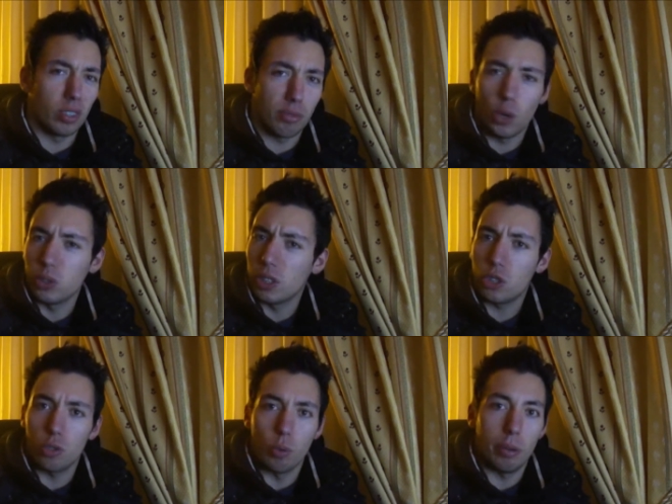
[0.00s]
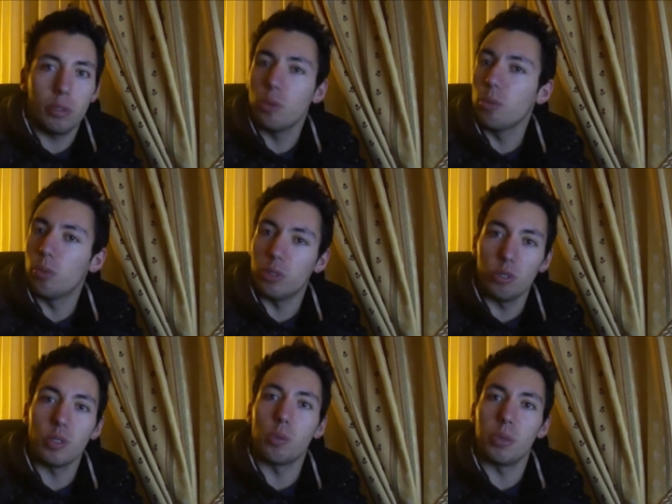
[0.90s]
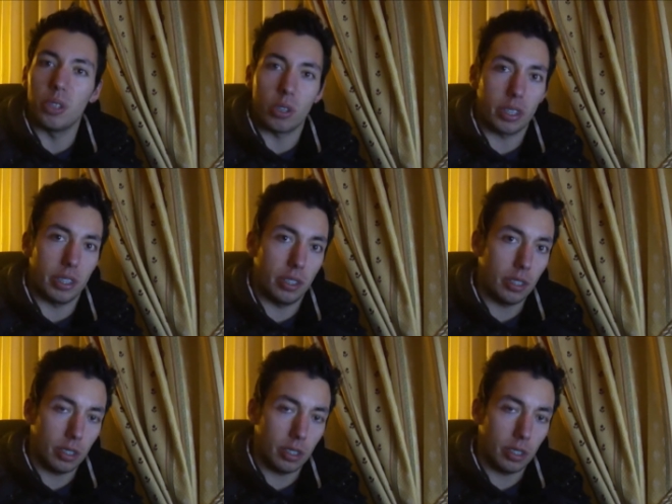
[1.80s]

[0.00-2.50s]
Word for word: the voltage, well, you, you will be okay.